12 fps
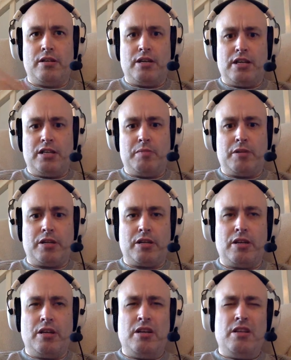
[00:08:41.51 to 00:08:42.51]
and you'd be like,
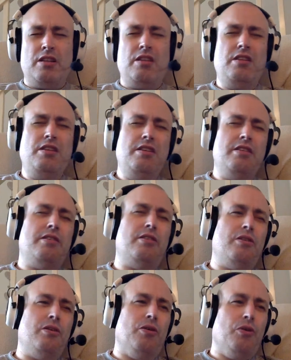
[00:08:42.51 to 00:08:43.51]

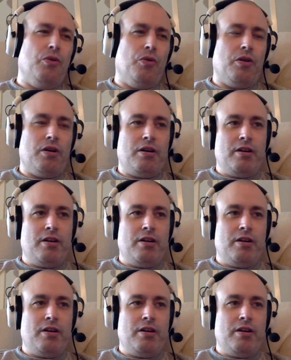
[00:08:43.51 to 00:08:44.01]
no.